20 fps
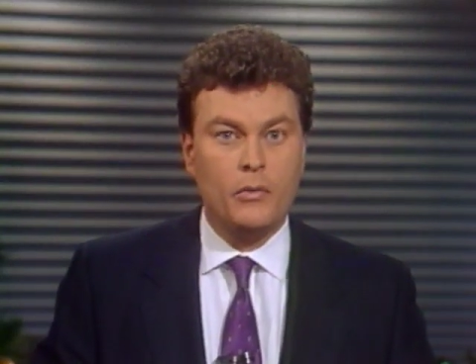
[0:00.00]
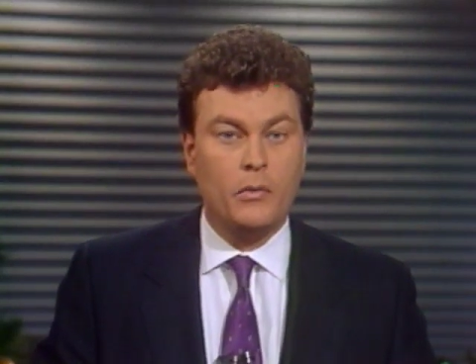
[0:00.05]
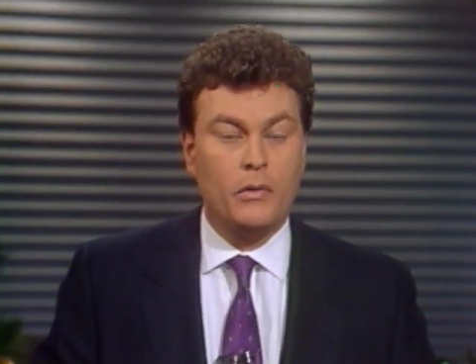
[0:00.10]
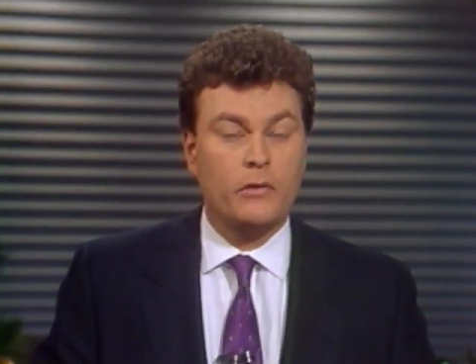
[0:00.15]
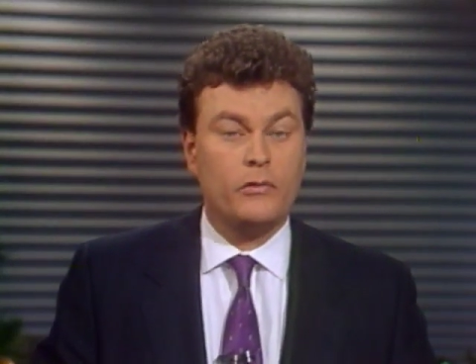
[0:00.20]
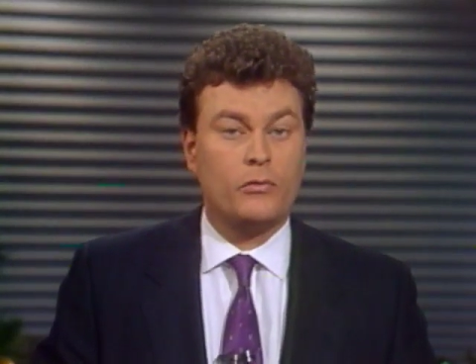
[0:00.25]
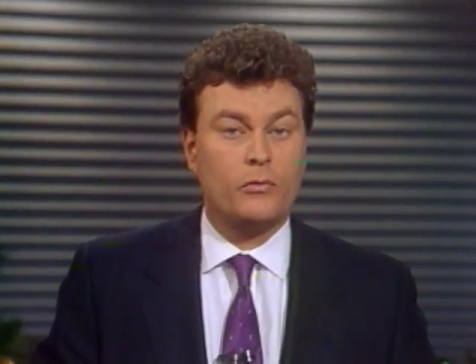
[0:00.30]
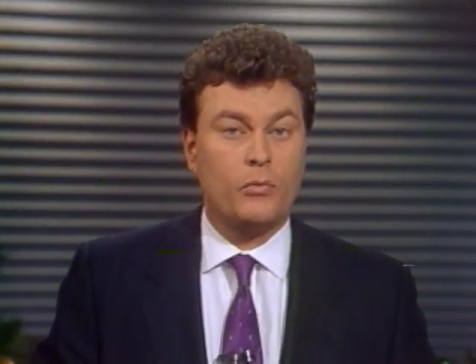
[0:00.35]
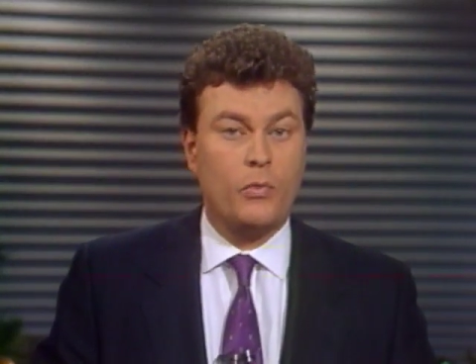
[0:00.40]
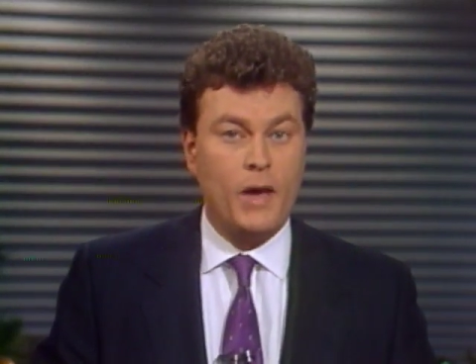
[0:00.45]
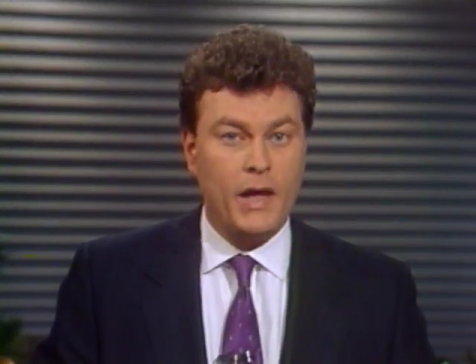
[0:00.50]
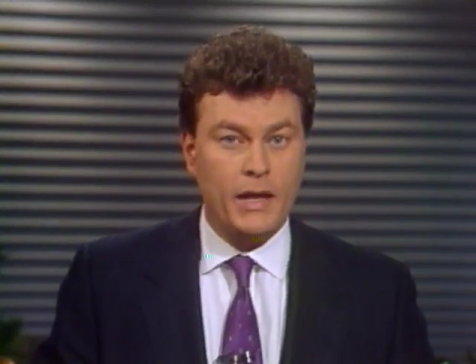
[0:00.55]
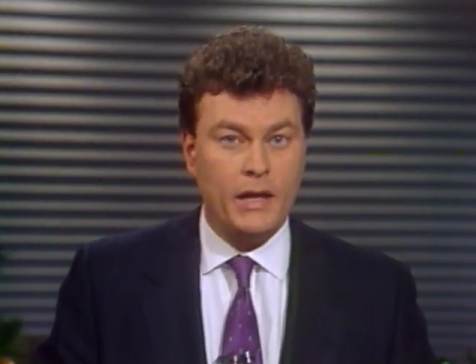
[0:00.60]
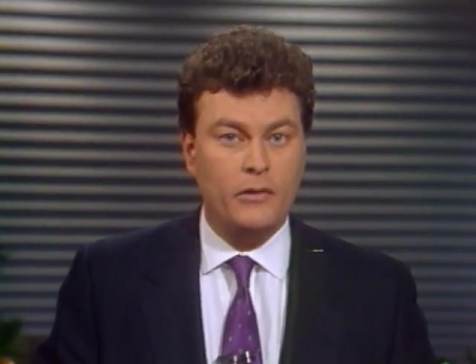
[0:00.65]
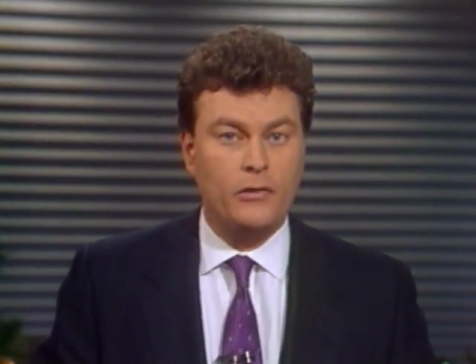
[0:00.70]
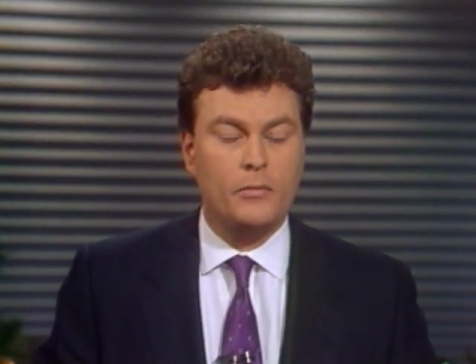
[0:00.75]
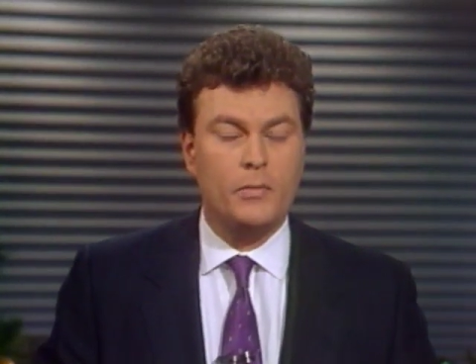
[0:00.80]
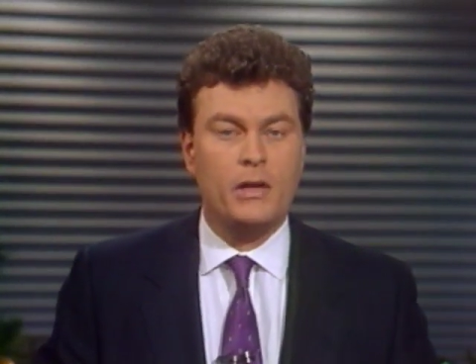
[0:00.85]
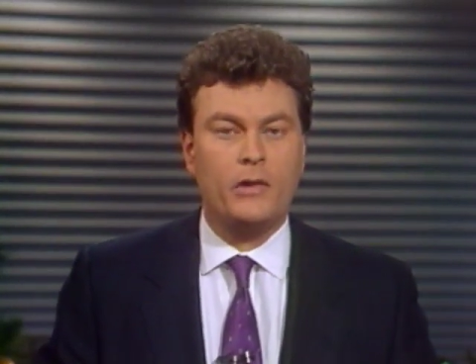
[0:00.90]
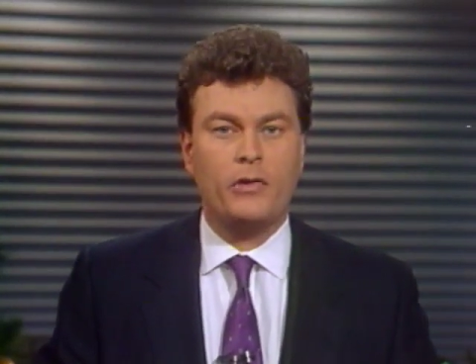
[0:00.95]
was
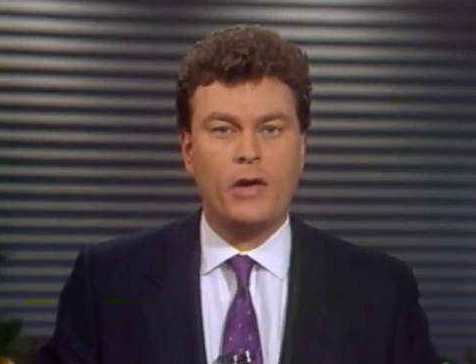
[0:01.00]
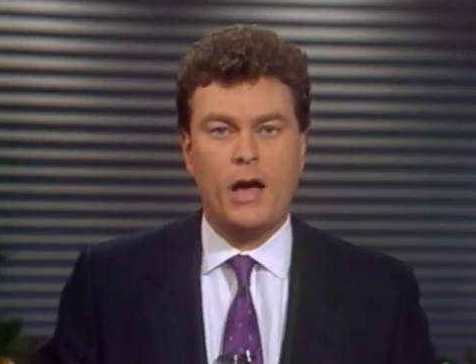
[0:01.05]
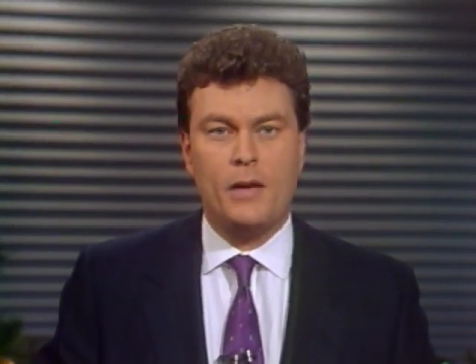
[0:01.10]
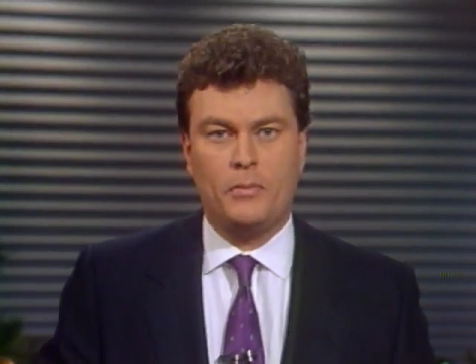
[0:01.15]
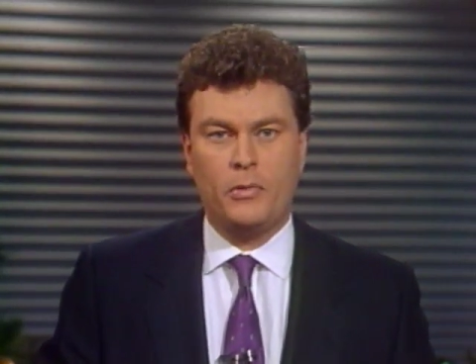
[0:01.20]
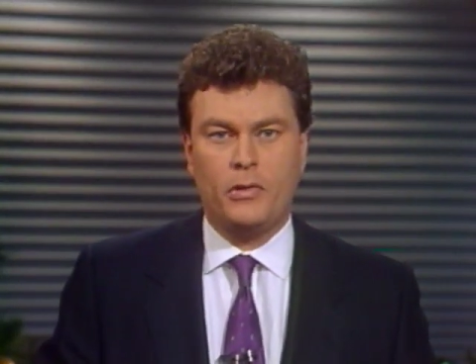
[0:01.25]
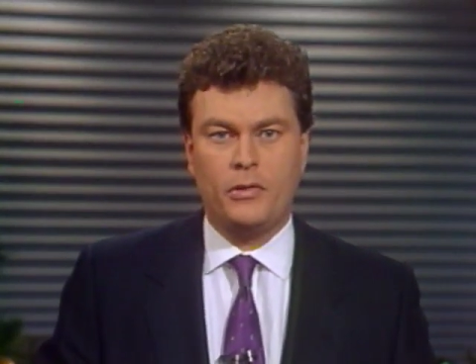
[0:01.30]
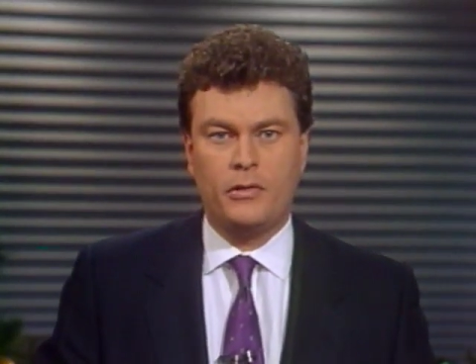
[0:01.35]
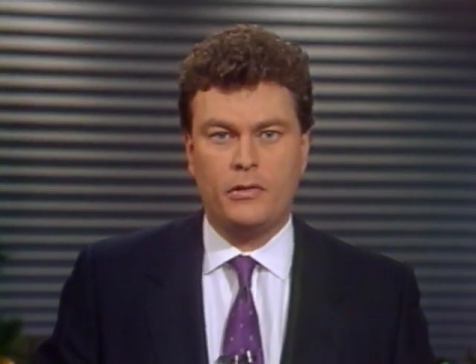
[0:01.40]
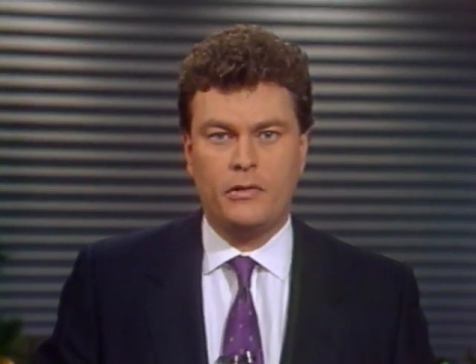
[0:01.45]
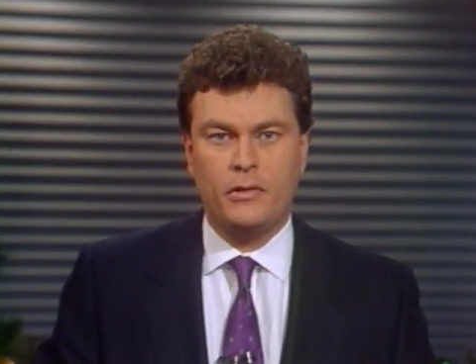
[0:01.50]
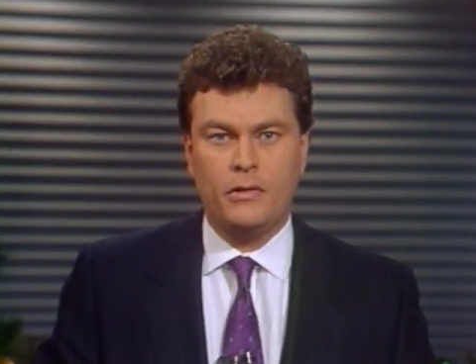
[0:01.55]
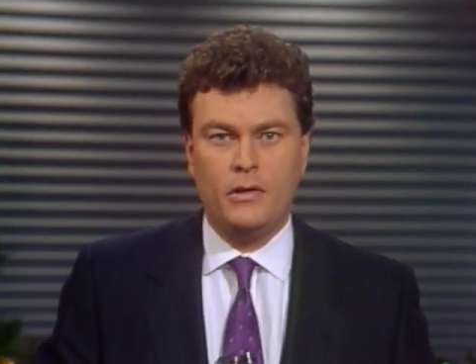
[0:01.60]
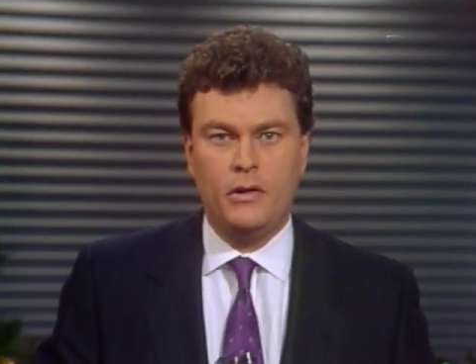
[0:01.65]
ready to be toppled.